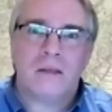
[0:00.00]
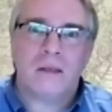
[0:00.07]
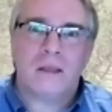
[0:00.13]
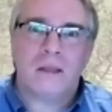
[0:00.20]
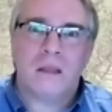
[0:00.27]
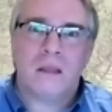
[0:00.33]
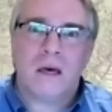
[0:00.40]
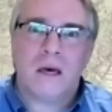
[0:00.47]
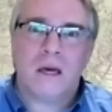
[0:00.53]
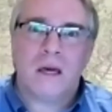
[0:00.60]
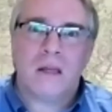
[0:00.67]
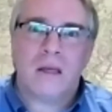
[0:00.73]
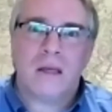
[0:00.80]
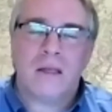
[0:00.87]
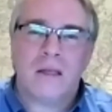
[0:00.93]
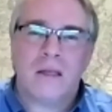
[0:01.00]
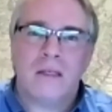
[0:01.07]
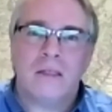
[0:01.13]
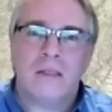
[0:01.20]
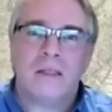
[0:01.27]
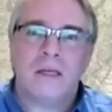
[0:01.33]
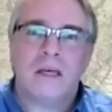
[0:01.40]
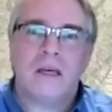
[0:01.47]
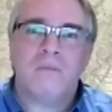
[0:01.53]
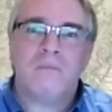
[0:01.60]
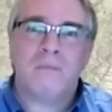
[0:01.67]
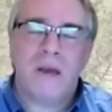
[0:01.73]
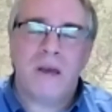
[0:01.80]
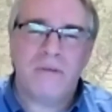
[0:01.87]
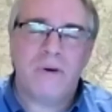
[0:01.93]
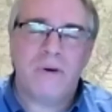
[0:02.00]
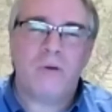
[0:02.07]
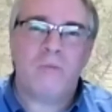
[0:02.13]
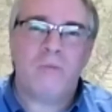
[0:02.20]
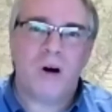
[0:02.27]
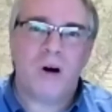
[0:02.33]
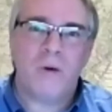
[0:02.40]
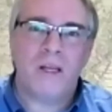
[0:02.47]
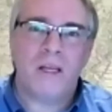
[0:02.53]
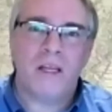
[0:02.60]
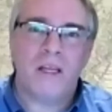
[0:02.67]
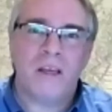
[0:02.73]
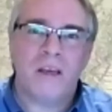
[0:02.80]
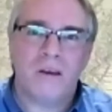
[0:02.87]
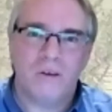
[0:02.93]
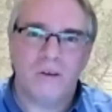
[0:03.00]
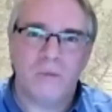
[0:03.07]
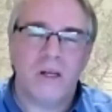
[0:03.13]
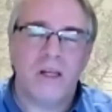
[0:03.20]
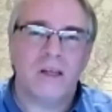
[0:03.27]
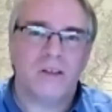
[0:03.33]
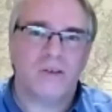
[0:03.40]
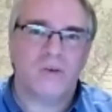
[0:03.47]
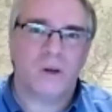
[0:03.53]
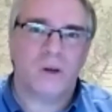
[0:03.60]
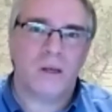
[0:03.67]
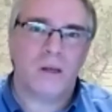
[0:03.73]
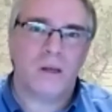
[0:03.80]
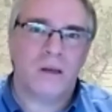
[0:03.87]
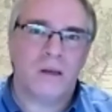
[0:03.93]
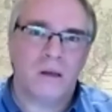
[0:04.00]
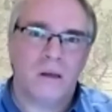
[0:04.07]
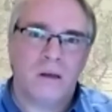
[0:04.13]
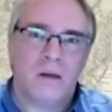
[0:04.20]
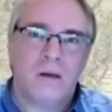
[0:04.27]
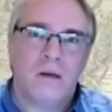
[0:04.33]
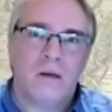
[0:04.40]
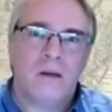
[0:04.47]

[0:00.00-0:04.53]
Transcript: is that it is a pivotal moment in human history.